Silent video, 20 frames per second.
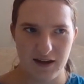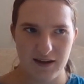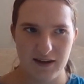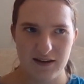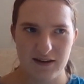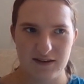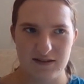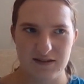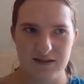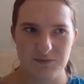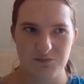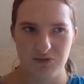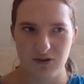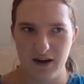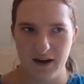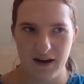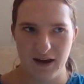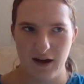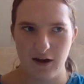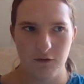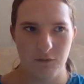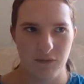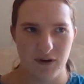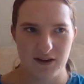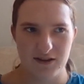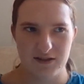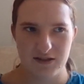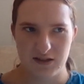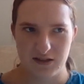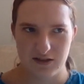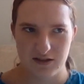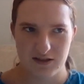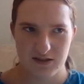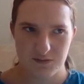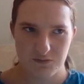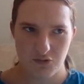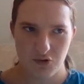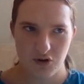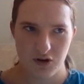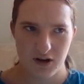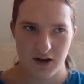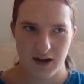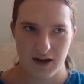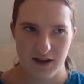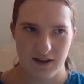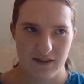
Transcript: I get to spread out my series more